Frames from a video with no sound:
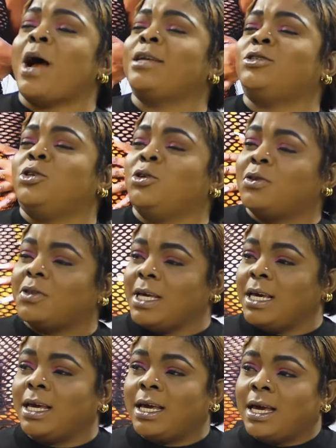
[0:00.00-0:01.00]
why do you
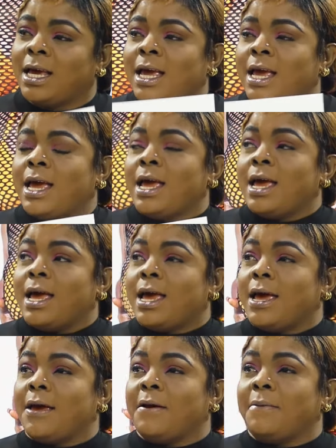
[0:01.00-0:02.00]
think
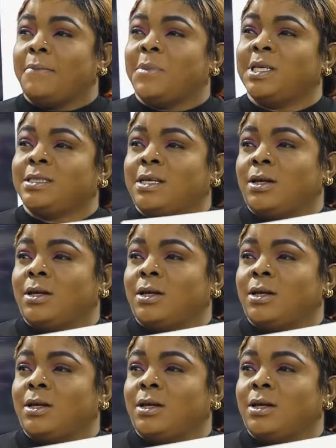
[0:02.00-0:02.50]
this